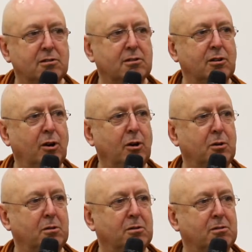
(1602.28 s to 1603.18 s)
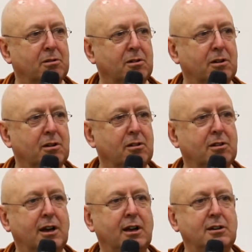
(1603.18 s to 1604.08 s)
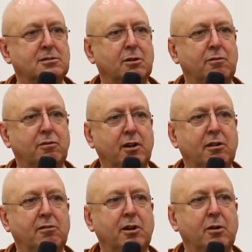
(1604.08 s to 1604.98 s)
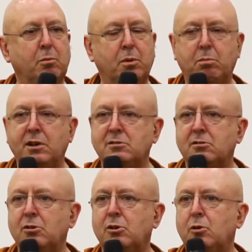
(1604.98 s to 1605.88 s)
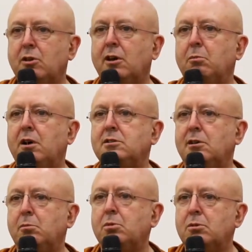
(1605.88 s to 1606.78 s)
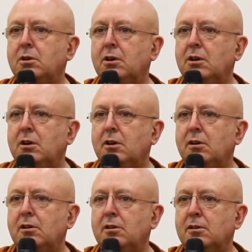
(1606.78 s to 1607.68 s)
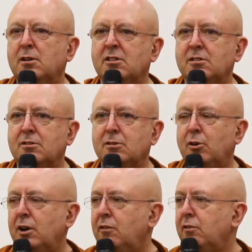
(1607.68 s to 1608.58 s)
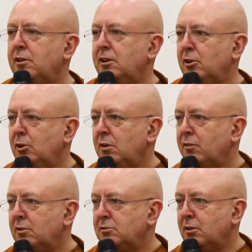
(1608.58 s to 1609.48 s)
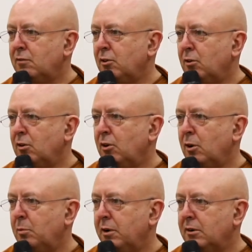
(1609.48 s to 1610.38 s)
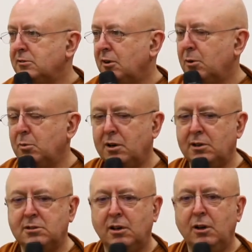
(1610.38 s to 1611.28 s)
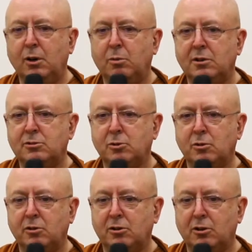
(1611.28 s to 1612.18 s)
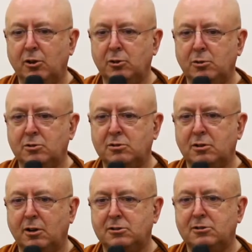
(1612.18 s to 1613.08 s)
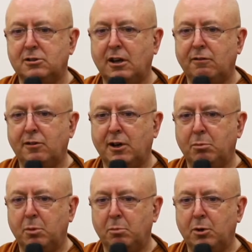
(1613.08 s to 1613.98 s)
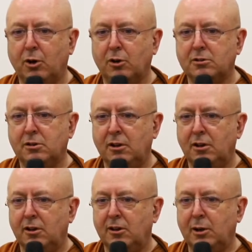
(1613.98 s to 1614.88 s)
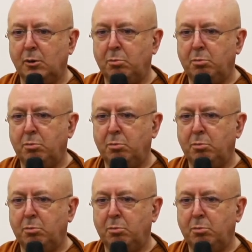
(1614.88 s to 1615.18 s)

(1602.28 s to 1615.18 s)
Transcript: So, that is a very, but please don't do that in my temple or even in the University of Hong Kong, because otherwise, once all the loos are stuffed up and blocked, they